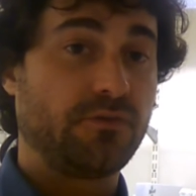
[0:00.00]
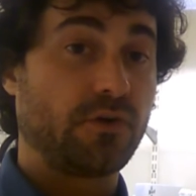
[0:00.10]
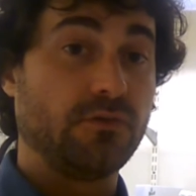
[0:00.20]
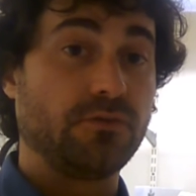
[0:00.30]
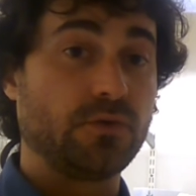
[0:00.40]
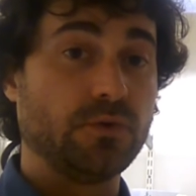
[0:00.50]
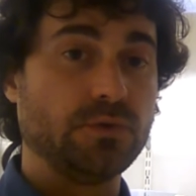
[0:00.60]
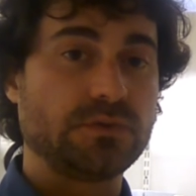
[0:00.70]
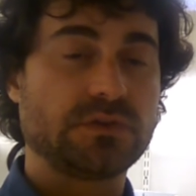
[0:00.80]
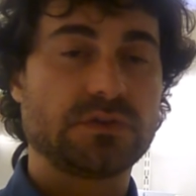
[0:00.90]
from
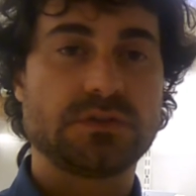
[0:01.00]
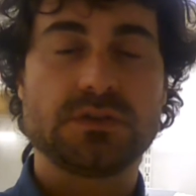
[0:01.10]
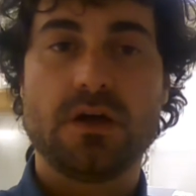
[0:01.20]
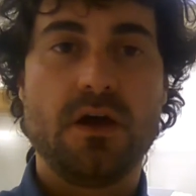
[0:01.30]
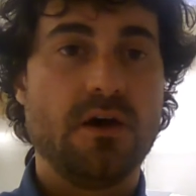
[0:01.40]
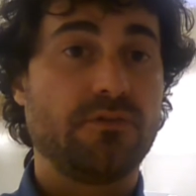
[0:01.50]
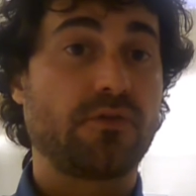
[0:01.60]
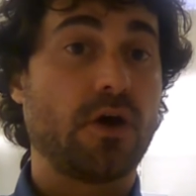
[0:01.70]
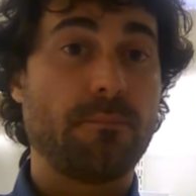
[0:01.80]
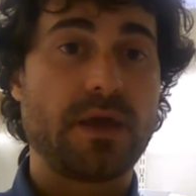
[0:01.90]
fruits,
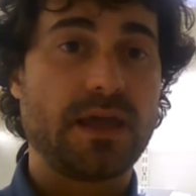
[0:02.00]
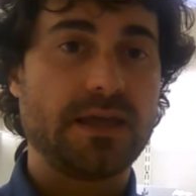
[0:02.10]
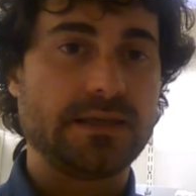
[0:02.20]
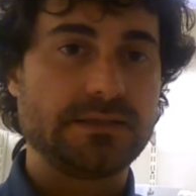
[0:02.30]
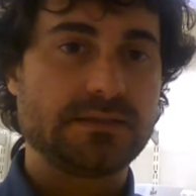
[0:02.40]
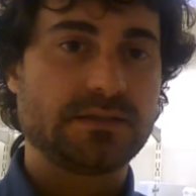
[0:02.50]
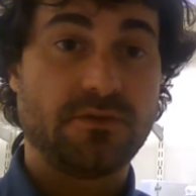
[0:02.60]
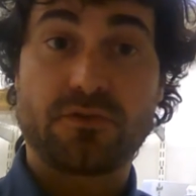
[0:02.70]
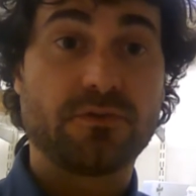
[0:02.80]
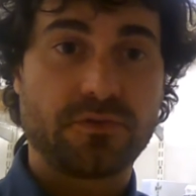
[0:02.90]
from males,
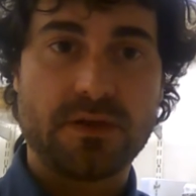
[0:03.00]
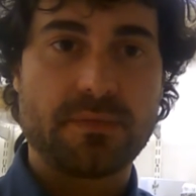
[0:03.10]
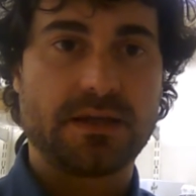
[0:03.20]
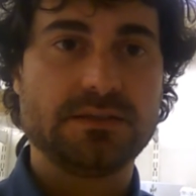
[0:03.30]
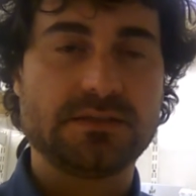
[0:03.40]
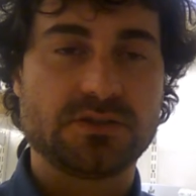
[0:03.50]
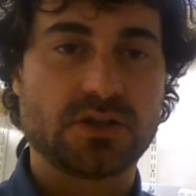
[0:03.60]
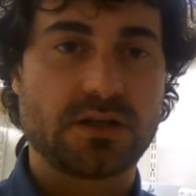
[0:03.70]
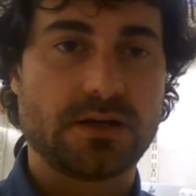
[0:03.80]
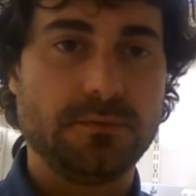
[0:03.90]
from females in
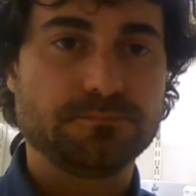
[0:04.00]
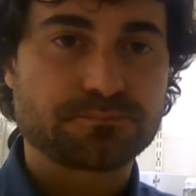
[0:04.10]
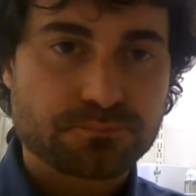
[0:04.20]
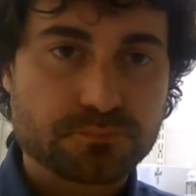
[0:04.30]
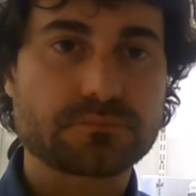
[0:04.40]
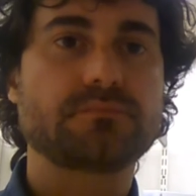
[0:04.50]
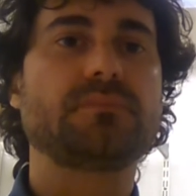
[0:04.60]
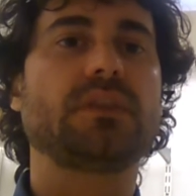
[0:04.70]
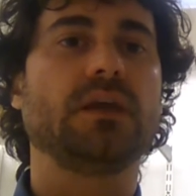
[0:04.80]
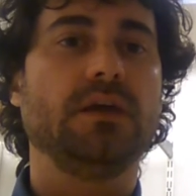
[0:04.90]
general,
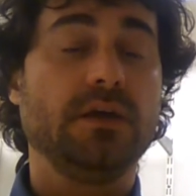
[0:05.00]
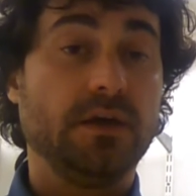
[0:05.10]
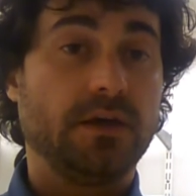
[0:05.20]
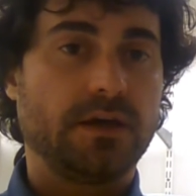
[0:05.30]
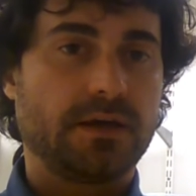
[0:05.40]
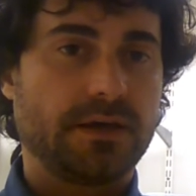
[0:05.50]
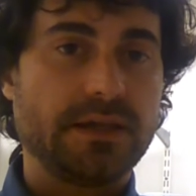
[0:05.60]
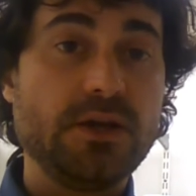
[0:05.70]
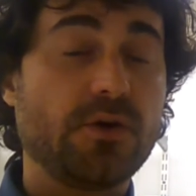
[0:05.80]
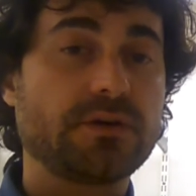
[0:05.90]
uh,
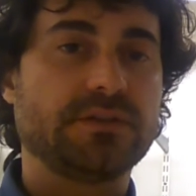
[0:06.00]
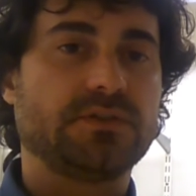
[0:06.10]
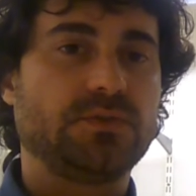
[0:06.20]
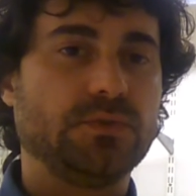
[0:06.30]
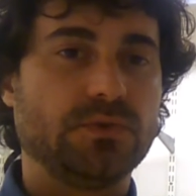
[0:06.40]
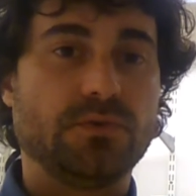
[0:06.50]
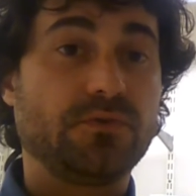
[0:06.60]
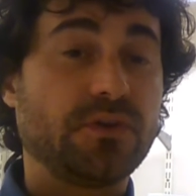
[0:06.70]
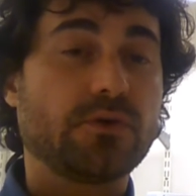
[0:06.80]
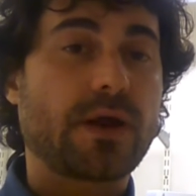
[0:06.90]
in order to
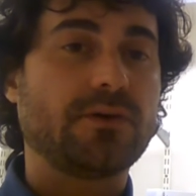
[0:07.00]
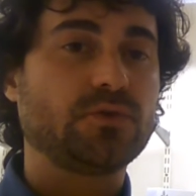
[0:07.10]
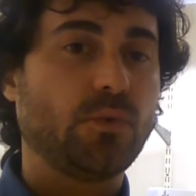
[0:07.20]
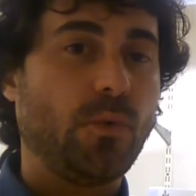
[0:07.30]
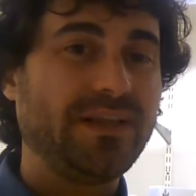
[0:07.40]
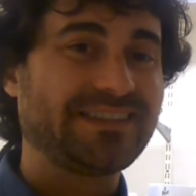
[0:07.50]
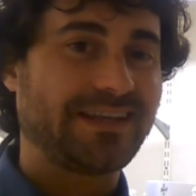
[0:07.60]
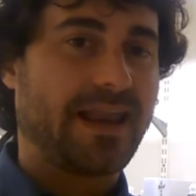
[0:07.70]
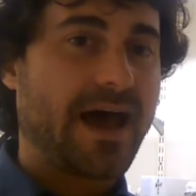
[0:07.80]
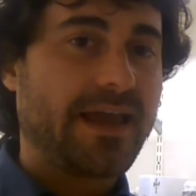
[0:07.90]
figure out which
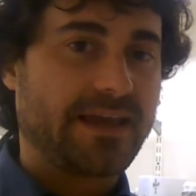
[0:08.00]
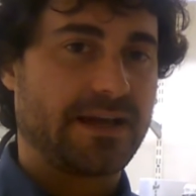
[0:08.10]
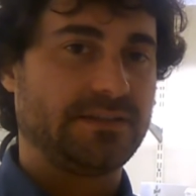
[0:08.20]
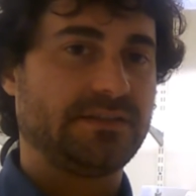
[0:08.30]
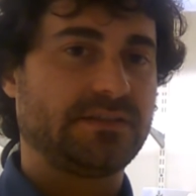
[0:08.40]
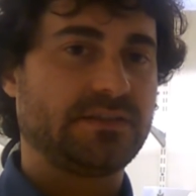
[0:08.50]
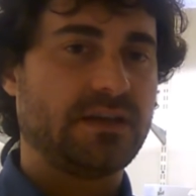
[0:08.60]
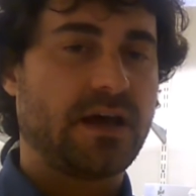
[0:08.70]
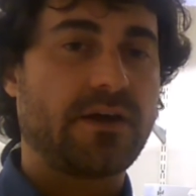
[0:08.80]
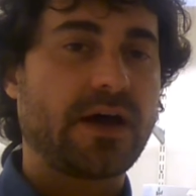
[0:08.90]
ligands
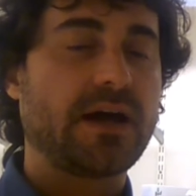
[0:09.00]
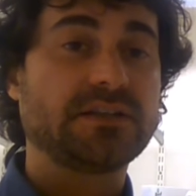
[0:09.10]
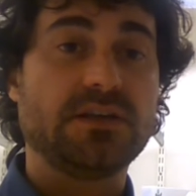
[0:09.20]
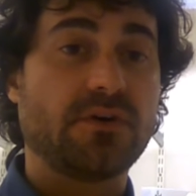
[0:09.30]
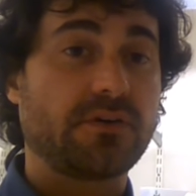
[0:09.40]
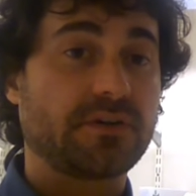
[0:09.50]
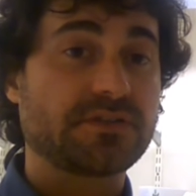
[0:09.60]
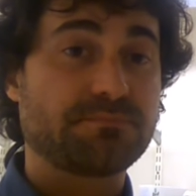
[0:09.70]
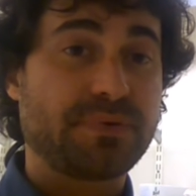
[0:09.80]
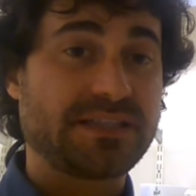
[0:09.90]
are active on
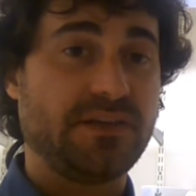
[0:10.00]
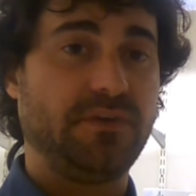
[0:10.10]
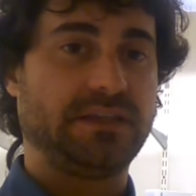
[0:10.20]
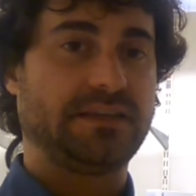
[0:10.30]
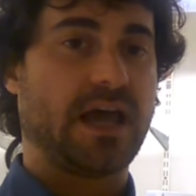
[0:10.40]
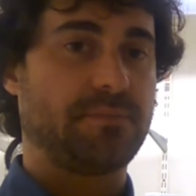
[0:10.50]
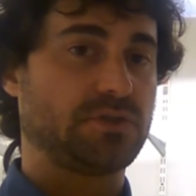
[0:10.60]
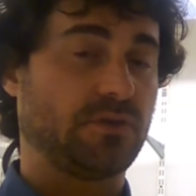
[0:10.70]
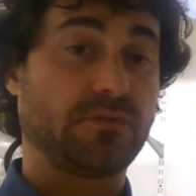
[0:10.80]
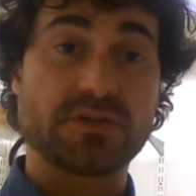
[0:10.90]
specific
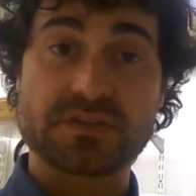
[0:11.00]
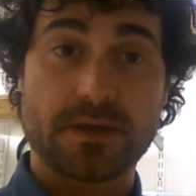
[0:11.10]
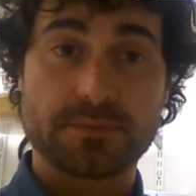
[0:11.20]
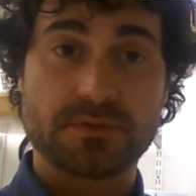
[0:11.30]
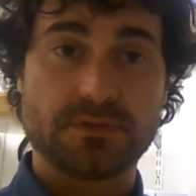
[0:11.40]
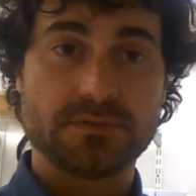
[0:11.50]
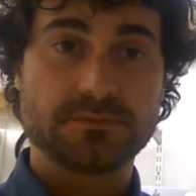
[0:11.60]
types of receptor.